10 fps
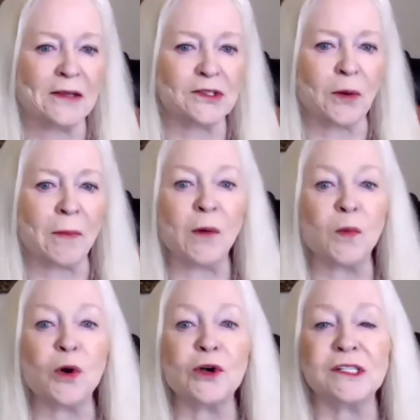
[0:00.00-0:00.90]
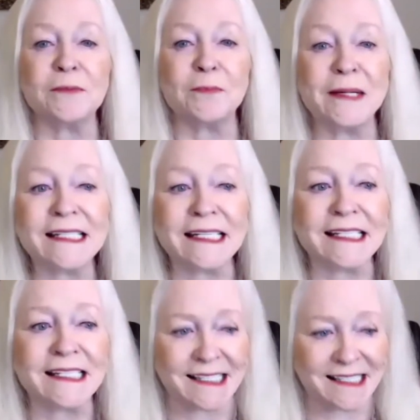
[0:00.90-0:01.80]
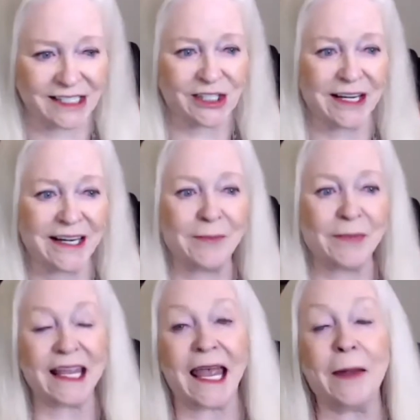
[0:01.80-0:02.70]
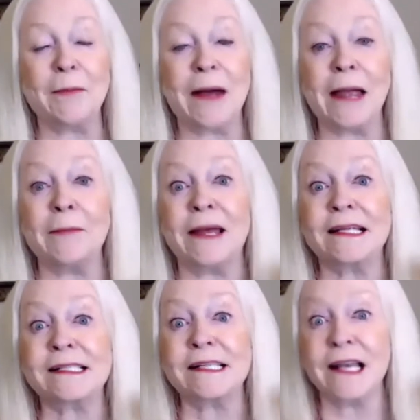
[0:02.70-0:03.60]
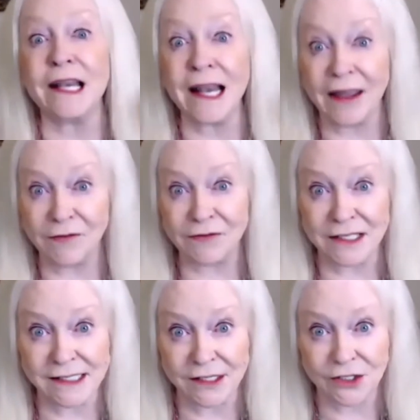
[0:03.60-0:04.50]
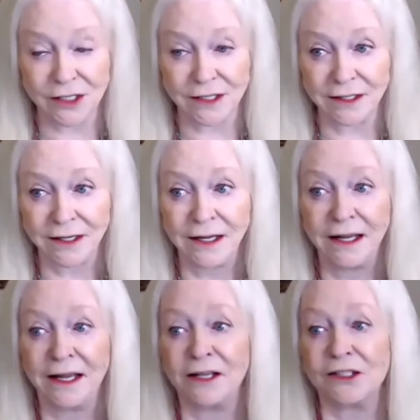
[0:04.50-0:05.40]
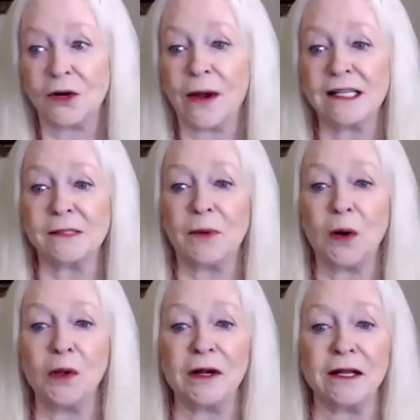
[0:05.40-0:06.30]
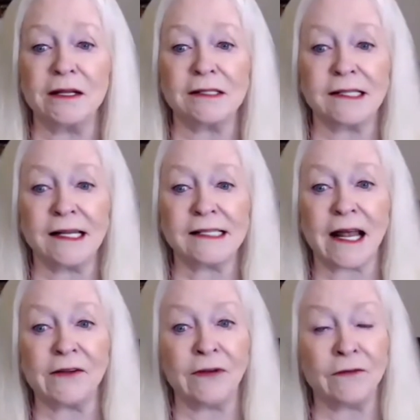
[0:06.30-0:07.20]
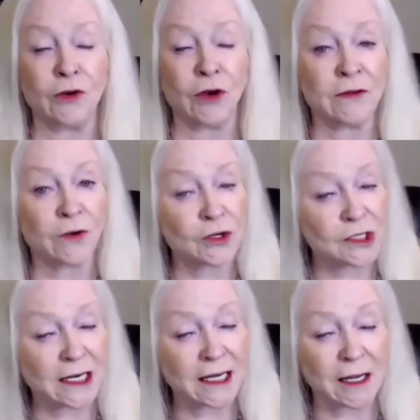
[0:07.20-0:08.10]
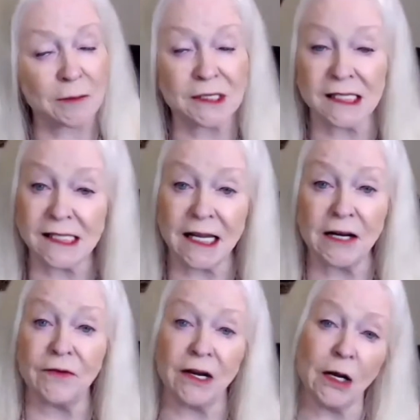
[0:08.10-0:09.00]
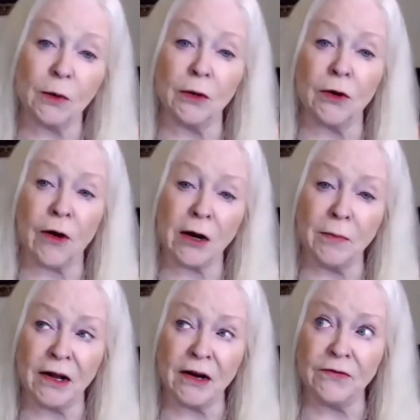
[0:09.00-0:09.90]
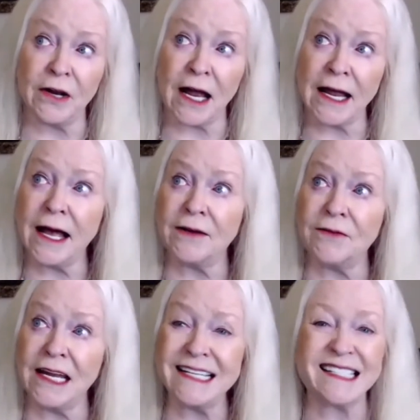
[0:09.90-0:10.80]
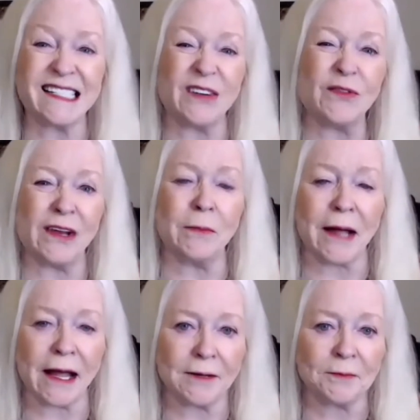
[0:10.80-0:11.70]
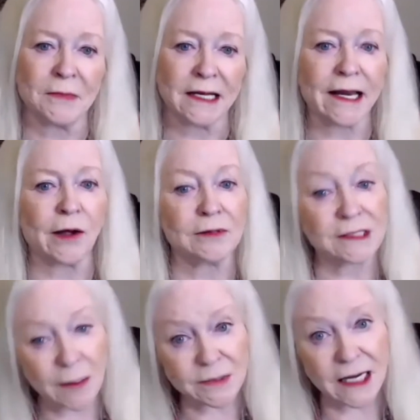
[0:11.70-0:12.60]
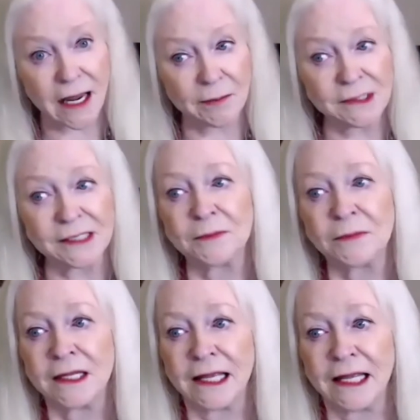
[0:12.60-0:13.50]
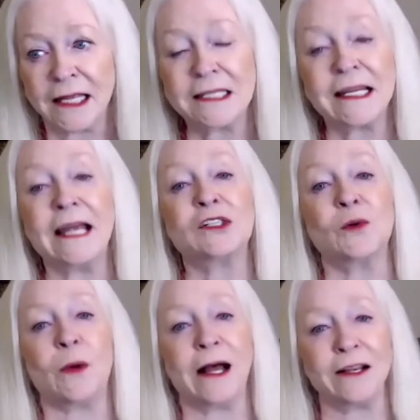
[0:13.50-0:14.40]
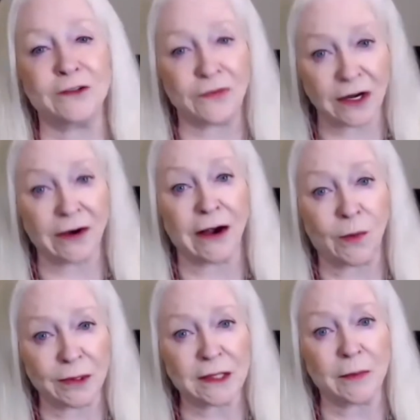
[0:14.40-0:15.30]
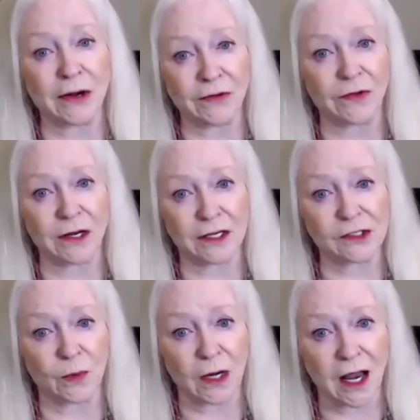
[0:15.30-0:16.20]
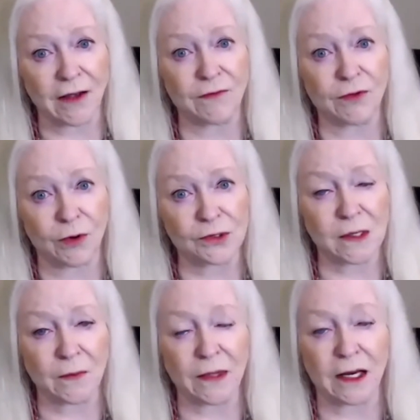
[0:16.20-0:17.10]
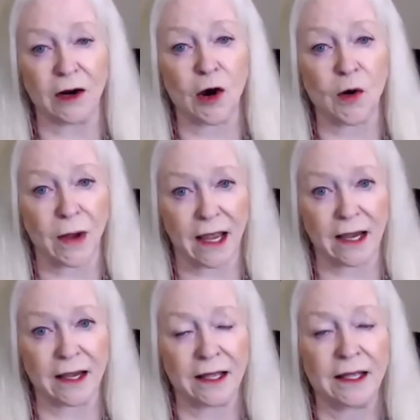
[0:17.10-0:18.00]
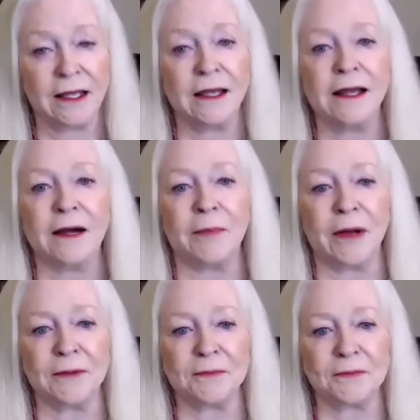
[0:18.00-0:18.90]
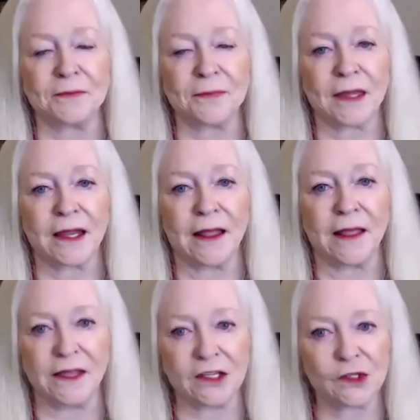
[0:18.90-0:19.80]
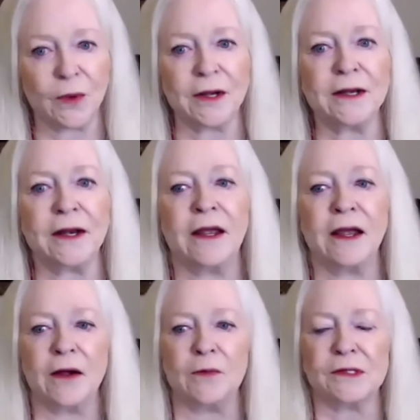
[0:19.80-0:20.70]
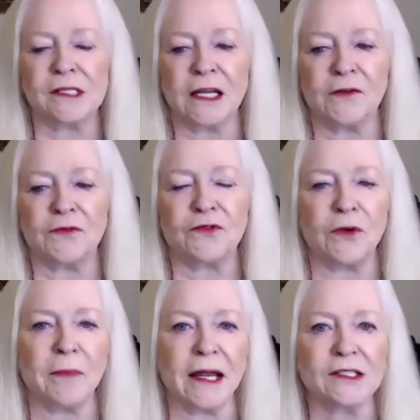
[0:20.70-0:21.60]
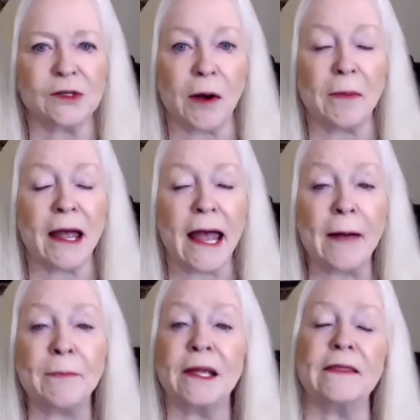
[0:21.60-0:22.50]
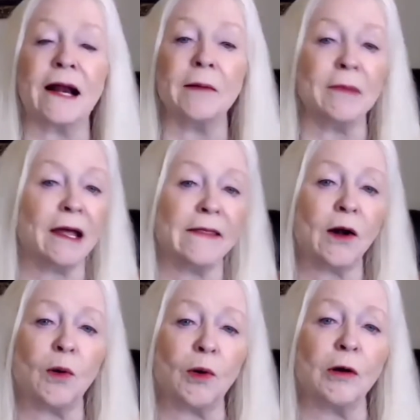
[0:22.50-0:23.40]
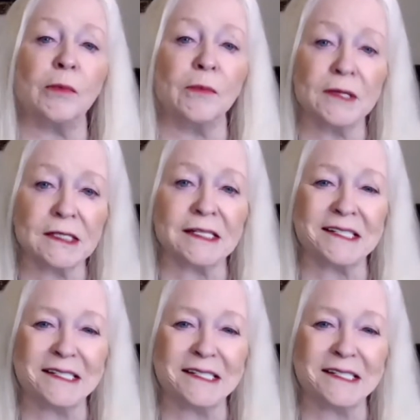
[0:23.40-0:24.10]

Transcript: so my worst business decision became my best life decision. So as Napoleon Hill says, out of every adversity comes a seed of an equal or greater benefit. I got instant feedback. Now, sometimes it takes a while to figure out what the benefit is when life throws something in our way. But this one was a gift for me. So I'm happy that I made that horrible business